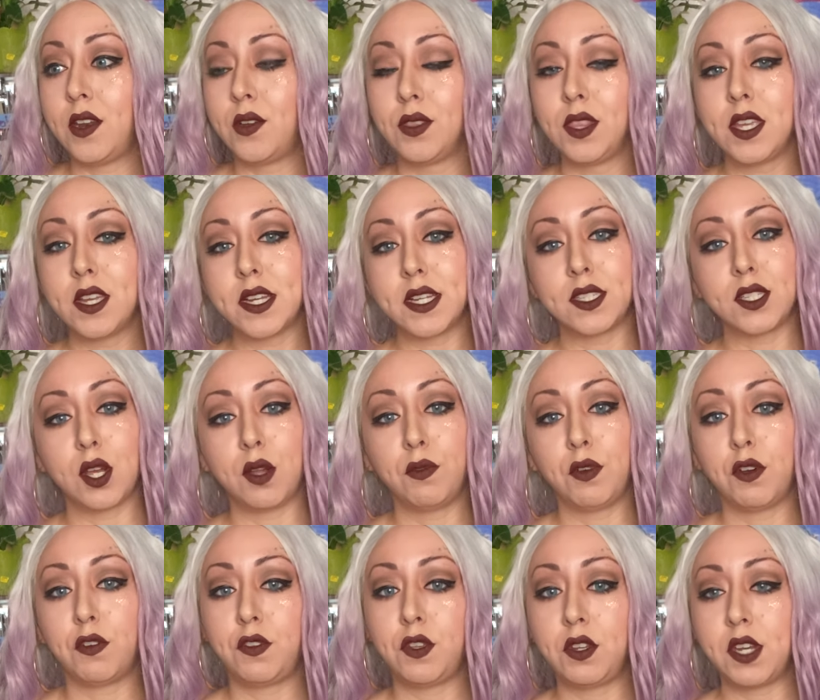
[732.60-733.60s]
think I saw him
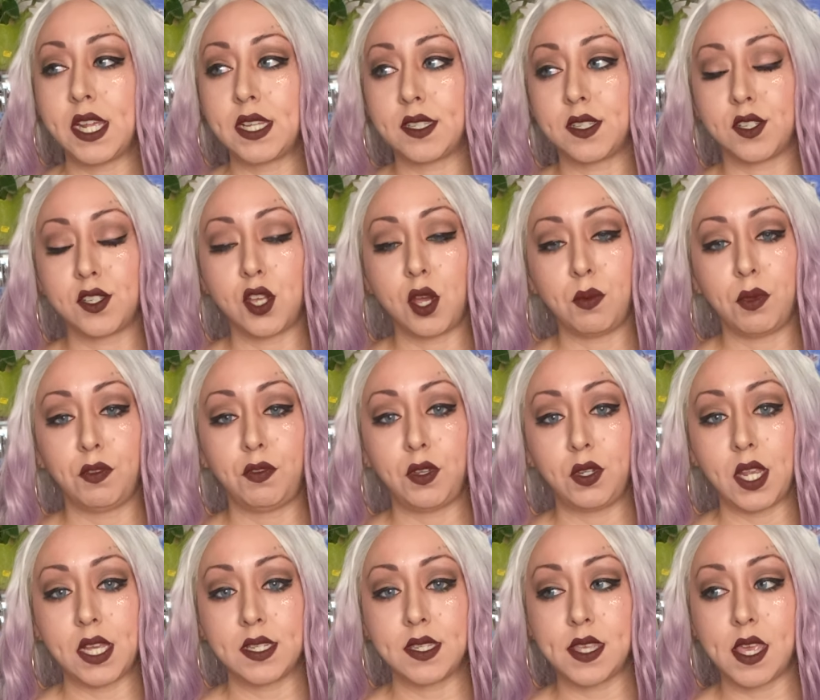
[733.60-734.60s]
for a few days. I saw him a few
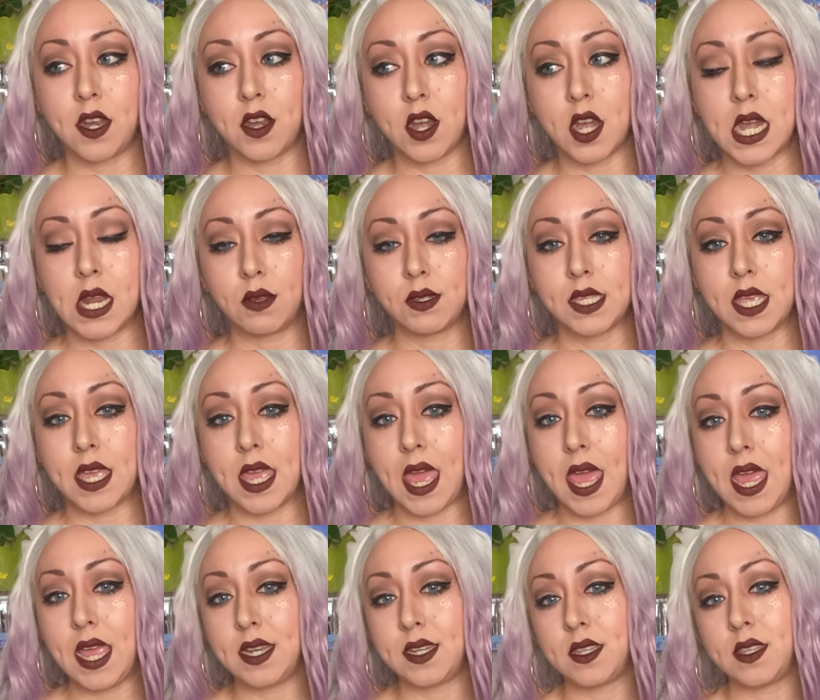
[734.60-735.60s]
days later and I was like,
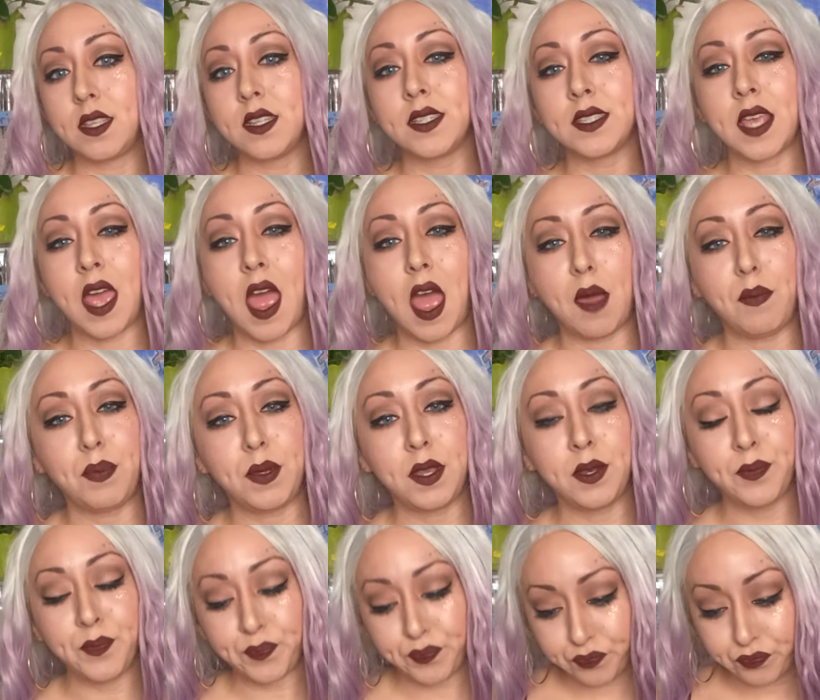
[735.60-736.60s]
hey, did this happen?
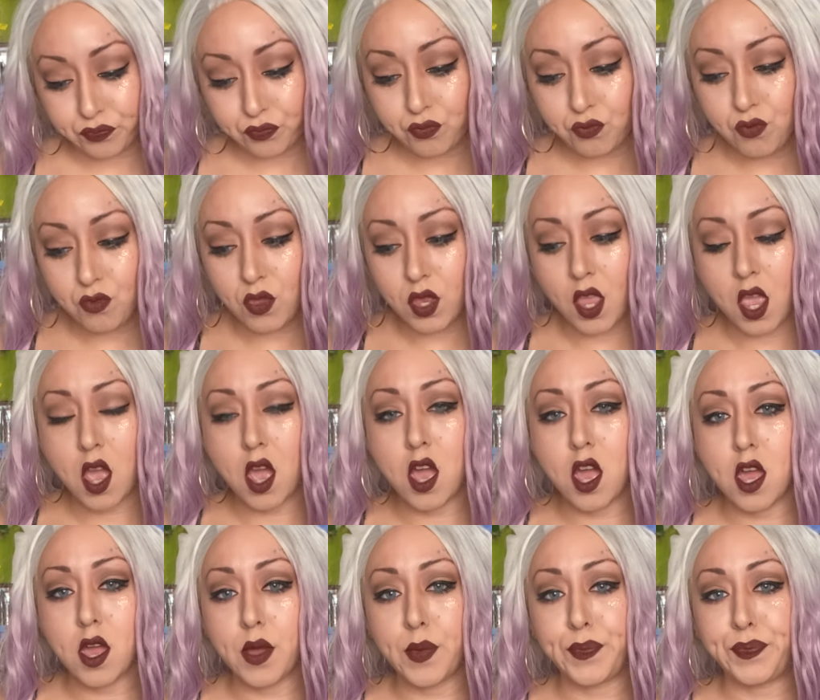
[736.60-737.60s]

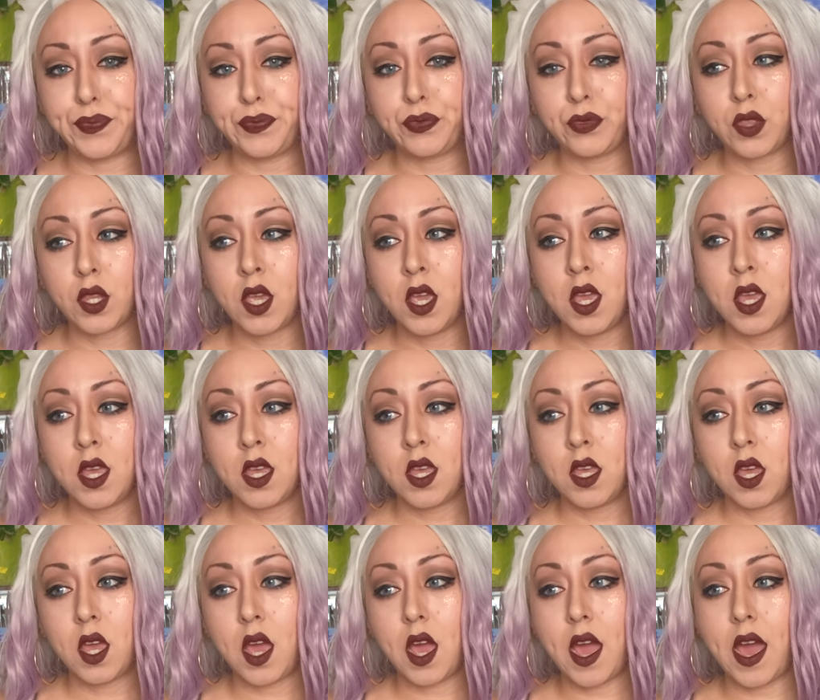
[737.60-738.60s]
I
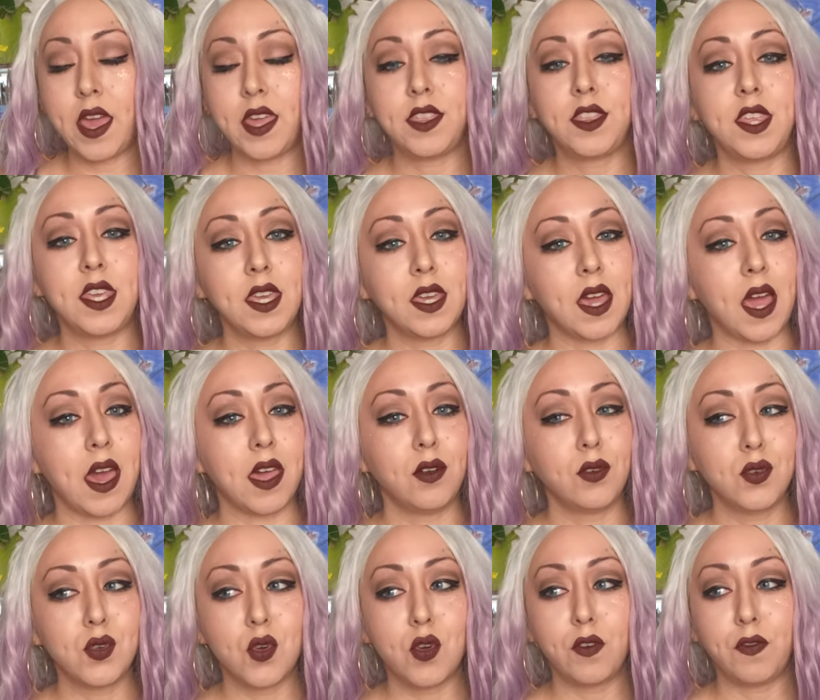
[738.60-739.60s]

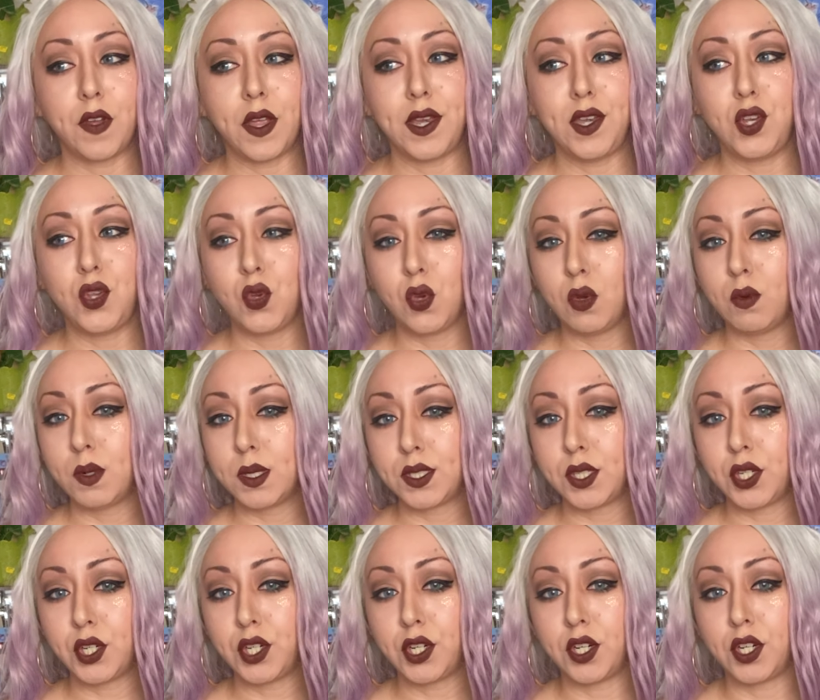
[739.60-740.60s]
don't know if I knew it was
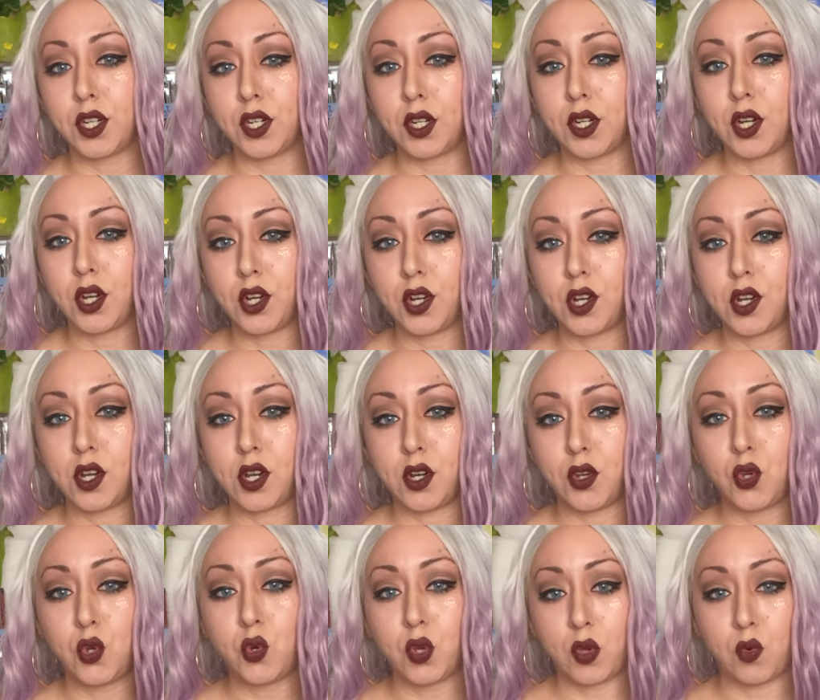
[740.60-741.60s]
her
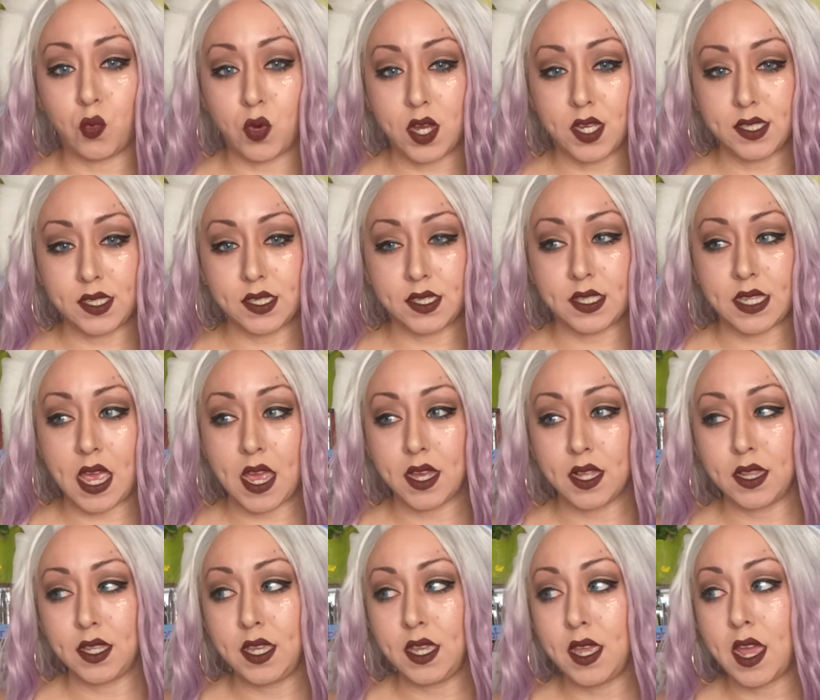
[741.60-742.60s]
who it was
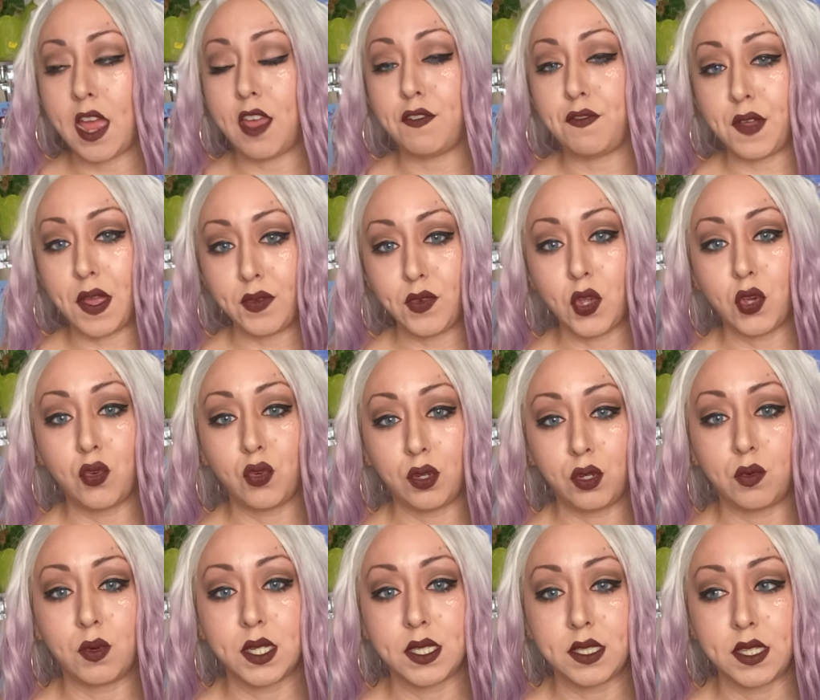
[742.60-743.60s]
exactly. I found out who
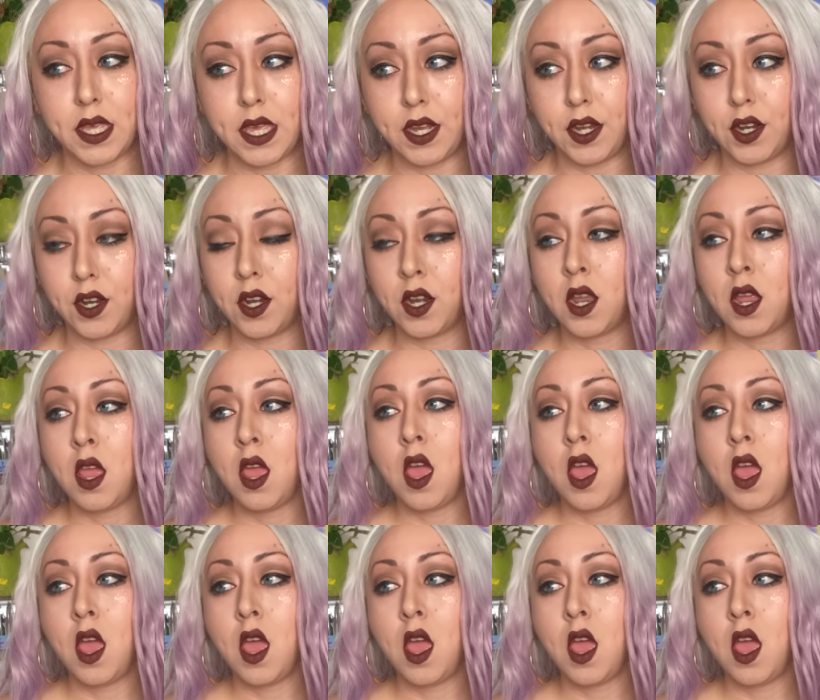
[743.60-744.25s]
it was later.